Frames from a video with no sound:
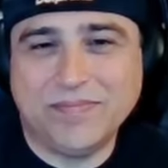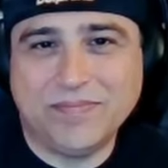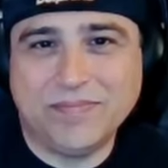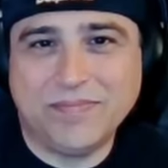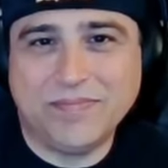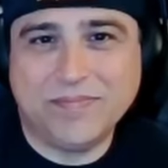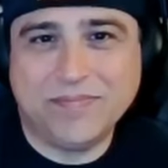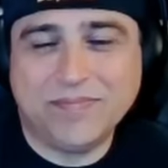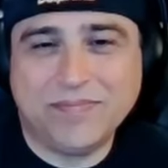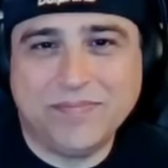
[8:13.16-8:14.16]

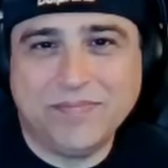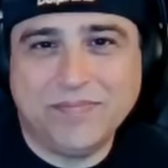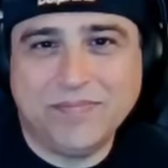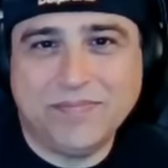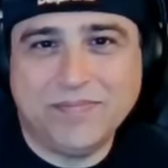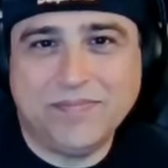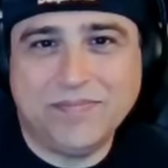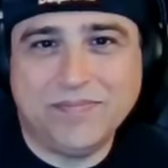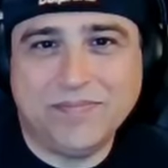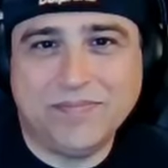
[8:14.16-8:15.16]

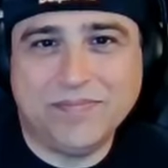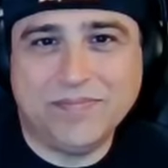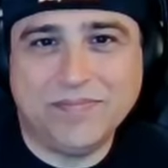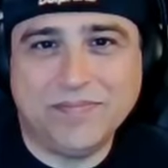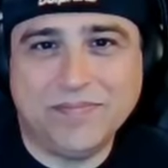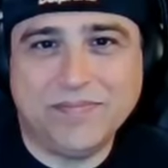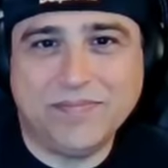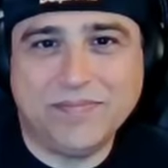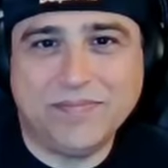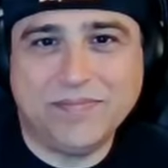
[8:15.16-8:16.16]

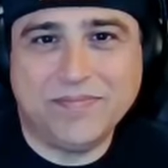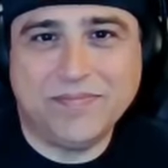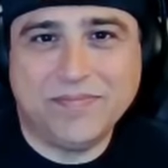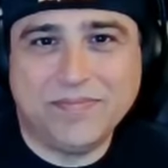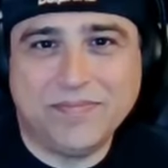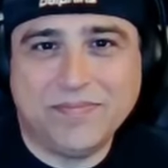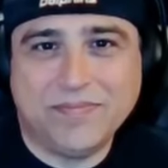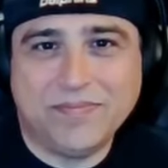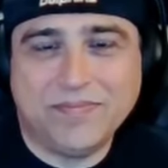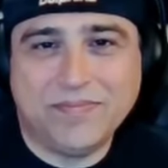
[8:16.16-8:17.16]

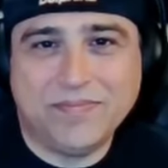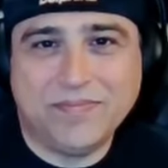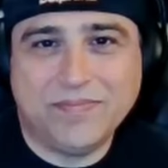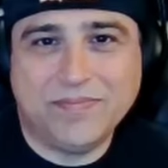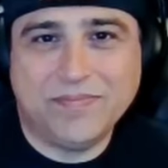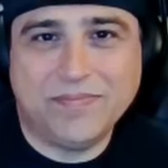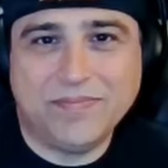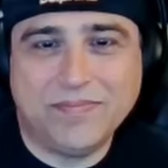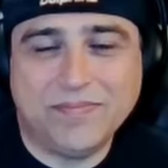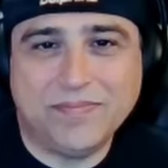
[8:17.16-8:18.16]

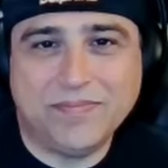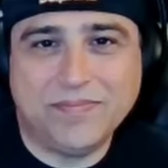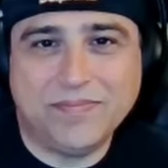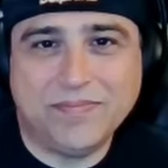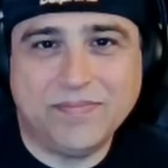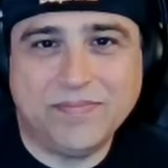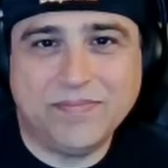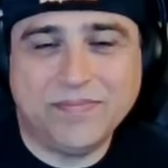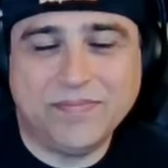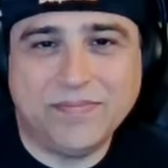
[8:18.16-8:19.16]

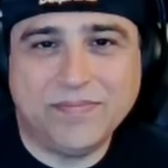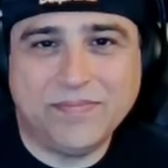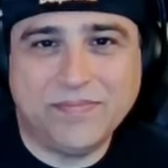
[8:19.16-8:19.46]
[no speech]